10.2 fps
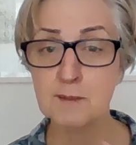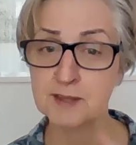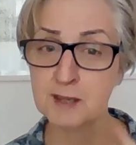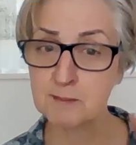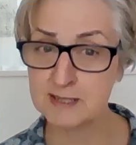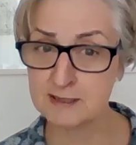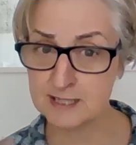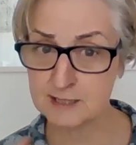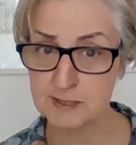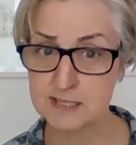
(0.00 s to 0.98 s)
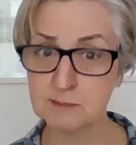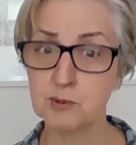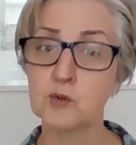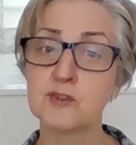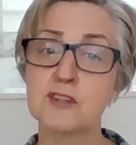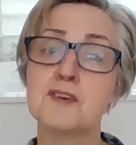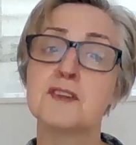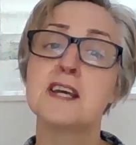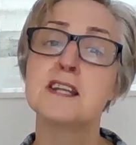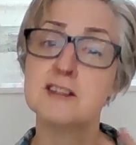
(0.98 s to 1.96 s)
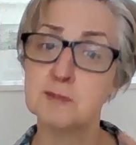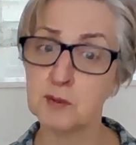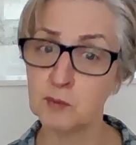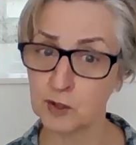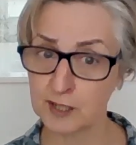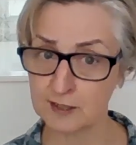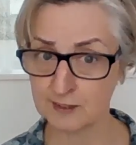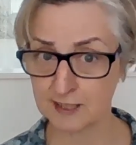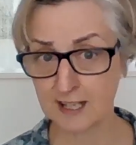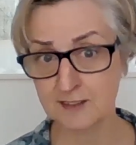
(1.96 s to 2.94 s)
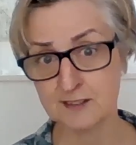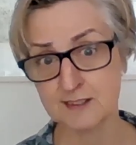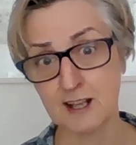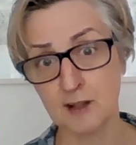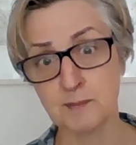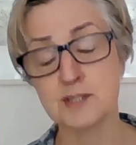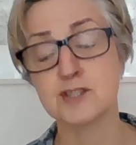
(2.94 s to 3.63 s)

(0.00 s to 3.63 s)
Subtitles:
but they need to be supportive and they need to be working together to help